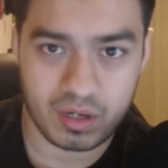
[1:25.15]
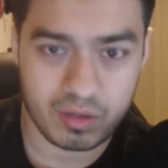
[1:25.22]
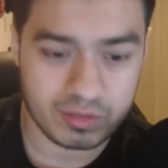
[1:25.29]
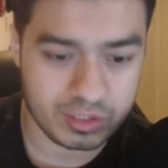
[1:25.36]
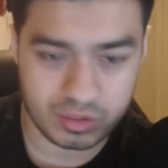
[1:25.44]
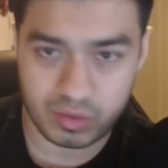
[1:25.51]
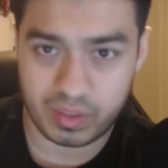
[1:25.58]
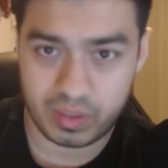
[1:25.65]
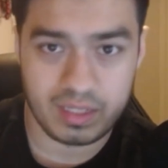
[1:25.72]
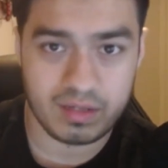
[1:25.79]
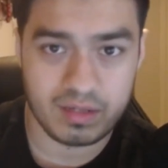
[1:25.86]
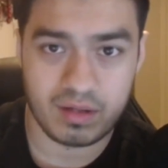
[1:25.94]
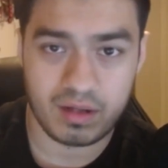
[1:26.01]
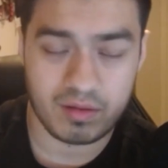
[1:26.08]
which is great.
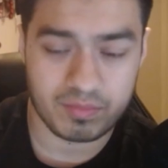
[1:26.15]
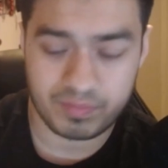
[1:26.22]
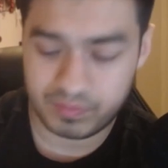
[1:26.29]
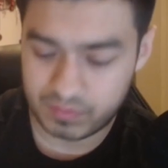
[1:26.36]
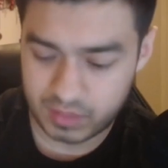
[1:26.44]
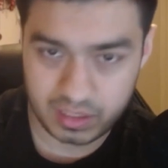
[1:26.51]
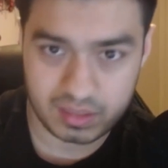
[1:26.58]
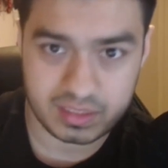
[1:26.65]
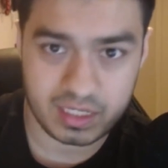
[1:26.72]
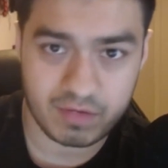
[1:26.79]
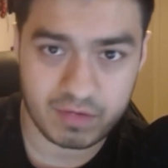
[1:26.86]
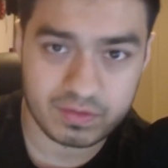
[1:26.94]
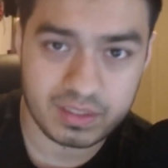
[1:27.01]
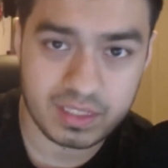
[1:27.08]
Shout out to
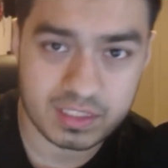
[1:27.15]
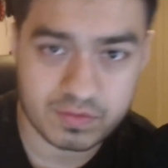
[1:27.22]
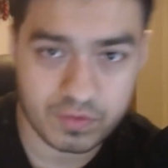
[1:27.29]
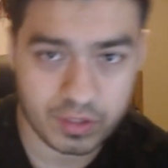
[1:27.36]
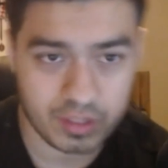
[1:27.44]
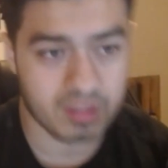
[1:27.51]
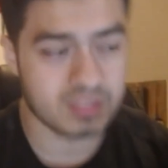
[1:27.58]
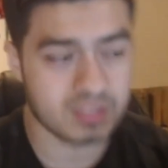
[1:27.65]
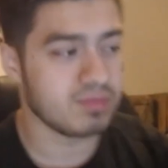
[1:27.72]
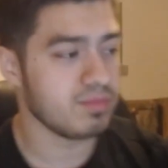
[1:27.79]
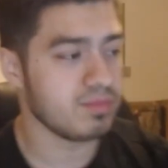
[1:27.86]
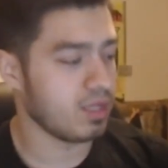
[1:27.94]
Alphalete, that's freaking awesome.